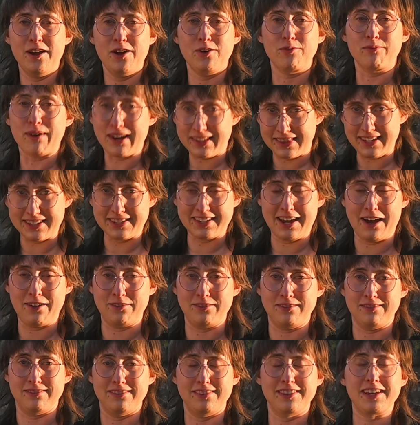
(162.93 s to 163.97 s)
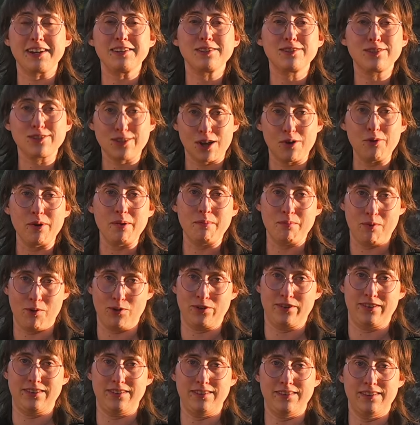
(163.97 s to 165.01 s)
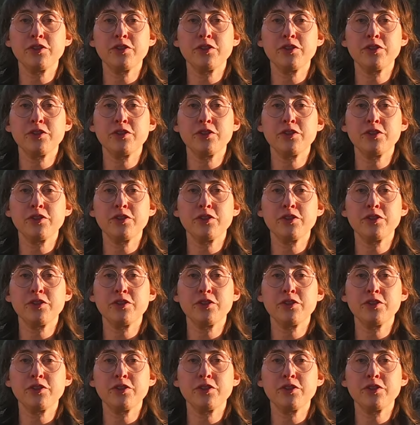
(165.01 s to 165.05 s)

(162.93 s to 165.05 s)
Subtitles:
Write that down. That is so important.